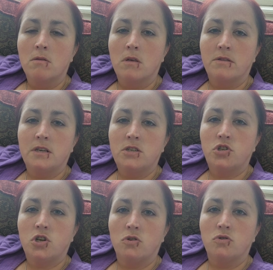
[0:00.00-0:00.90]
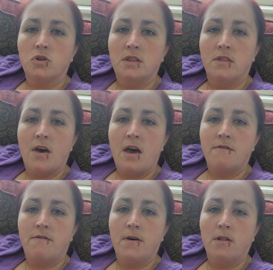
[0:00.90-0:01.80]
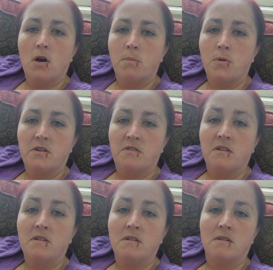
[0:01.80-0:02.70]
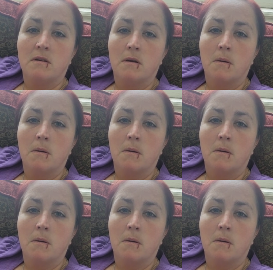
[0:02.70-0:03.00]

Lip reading: that these children then fill our prisons.